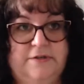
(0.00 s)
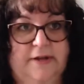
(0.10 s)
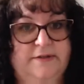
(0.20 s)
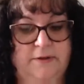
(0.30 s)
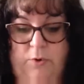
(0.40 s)

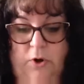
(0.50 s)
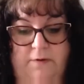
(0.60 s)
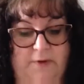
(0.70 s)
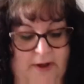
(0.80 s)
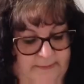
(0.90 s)
I'd done were
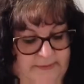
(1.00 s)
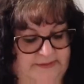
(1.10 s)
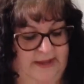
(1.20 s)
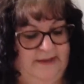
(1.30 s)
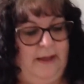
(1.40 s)
off. I had
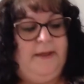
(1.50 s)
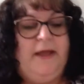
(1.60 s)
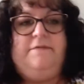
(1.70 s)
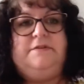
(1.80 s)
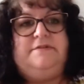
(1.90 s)
mistakes. I mean, I
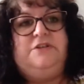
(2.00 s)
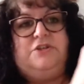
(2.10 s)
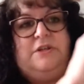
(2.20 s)
haven't stitched a